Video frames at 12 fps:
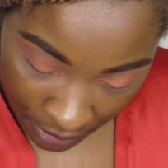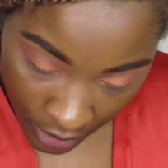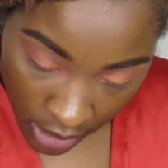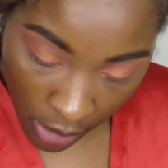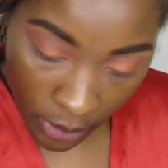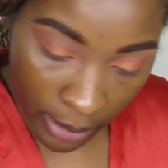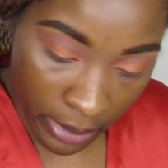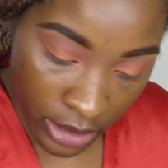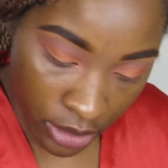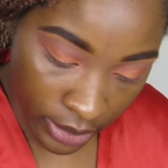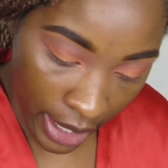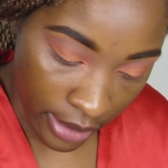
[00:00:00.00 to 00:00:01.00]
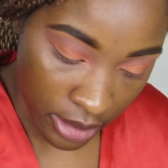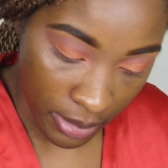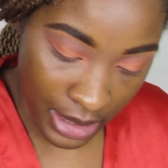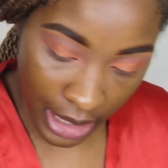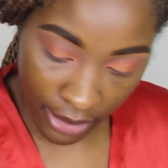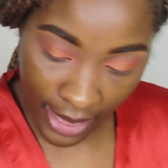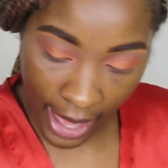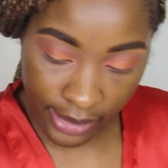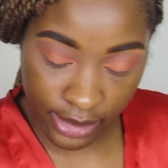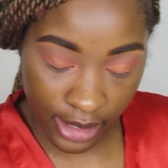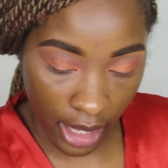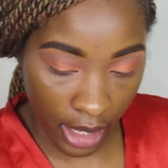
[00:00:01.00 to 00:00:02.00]
So what I'm gonna do now is I'm gonna take
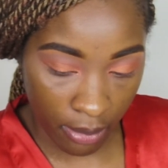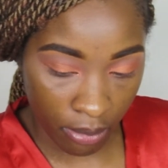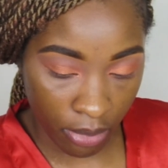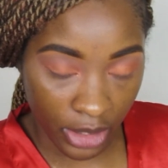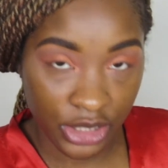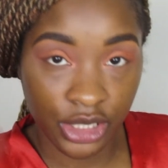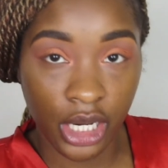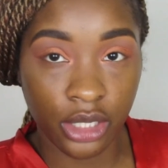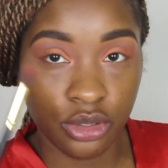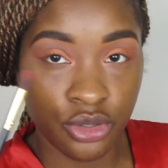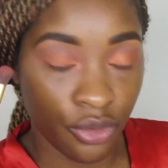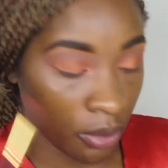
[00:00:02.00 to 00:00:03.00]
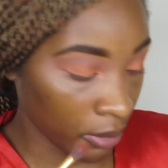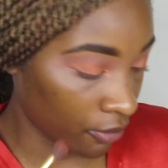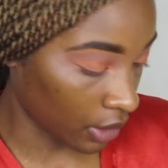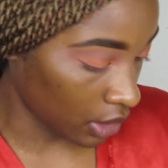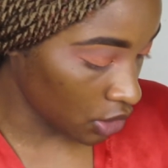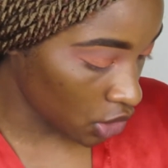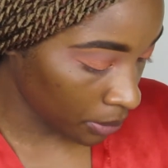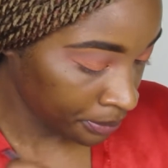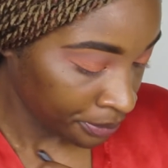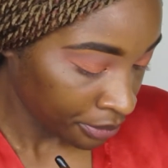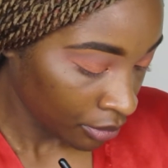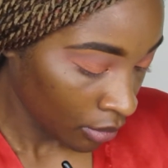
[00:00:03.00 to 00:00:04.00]
that same brush that I used for Revenge,
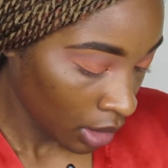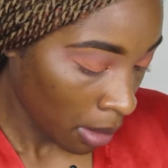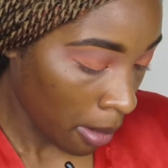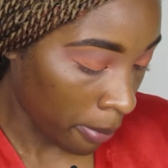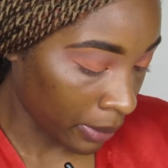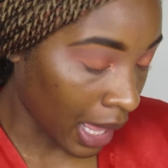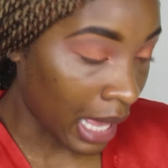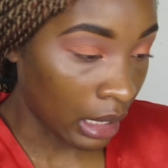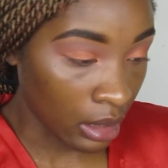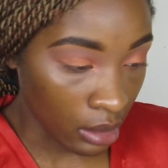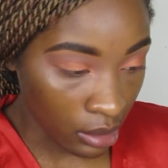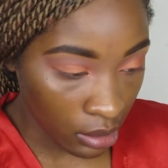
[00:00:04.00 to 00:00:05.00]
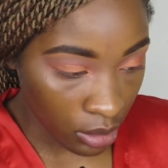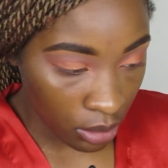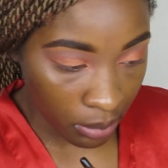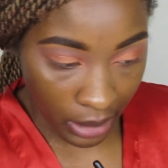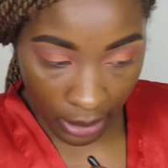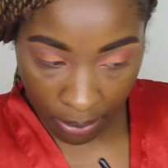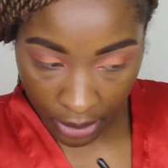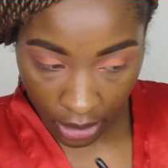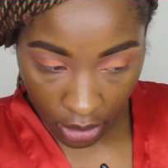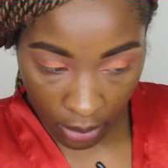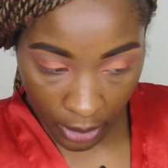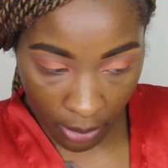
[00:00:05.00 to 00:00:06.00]
apply a little bit, put a
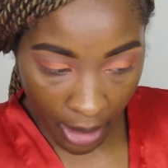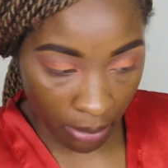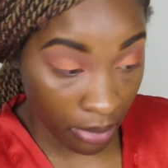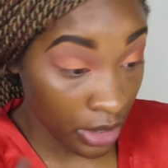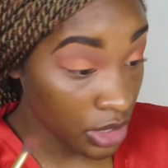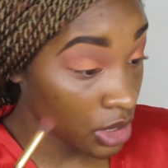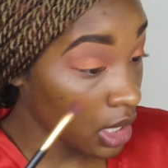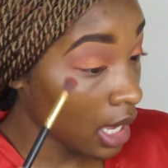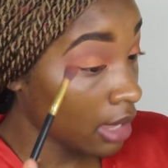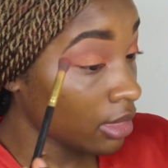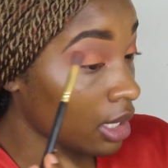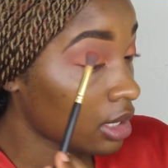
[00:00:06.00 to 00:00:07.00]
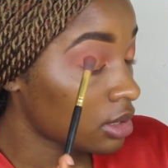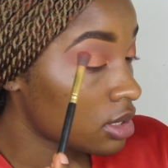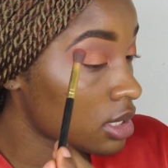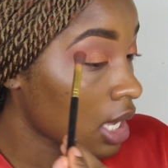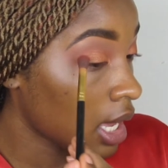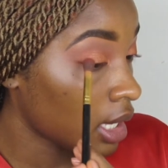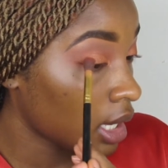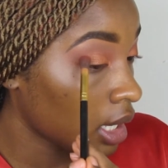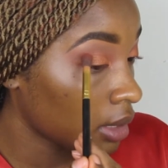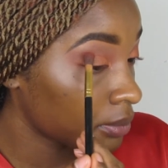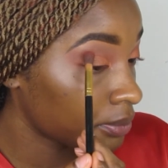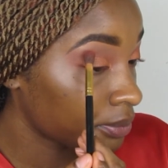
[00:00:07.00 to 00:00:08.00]
little bit on my brush, and then take it